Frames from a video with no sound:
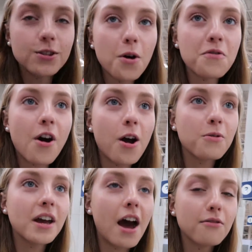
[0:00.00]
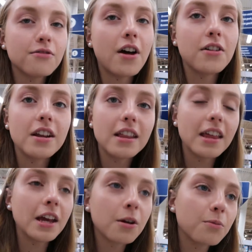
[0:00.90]
So far, we haven't found
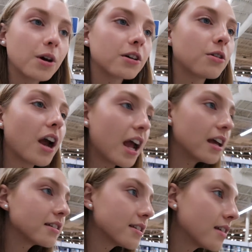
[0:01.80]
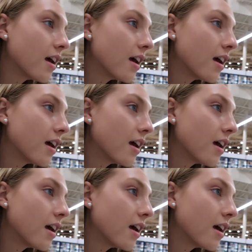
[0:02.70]
anything, but Grace...